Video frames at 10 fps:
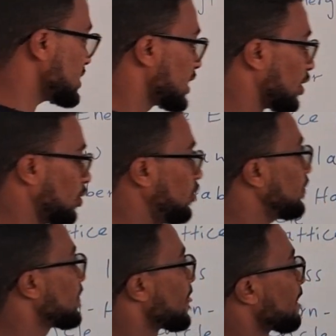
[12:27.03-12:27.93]
Hess
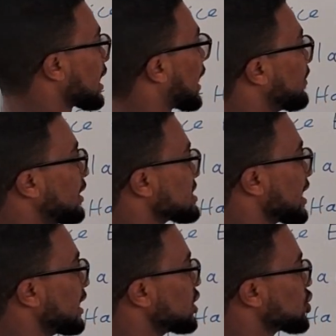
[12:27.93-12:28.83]
law,
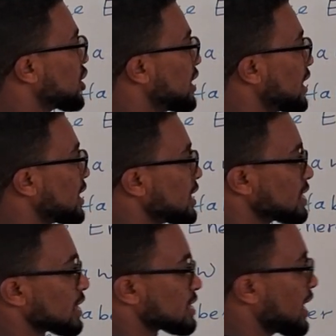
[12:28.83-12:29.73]
lattice
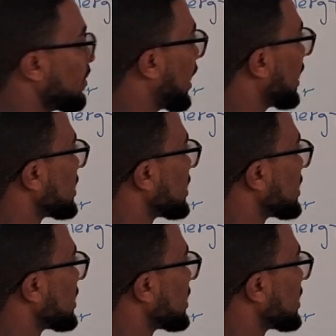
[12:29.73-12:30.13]
energy is the same